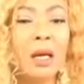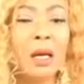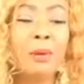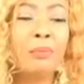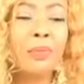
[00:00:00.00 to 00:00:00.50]

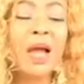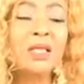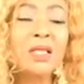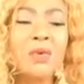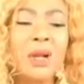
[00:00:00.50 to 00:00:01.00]
I
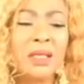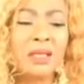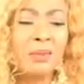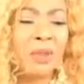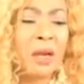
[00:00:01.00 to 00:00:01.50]
just wanted
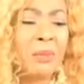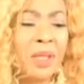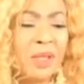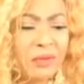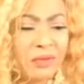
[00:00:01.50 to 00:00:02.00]
something a
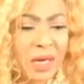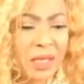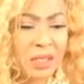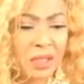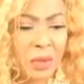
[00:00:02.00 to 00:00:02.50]
bit
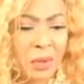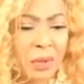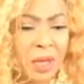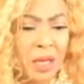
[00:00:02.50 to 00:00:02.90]
different, so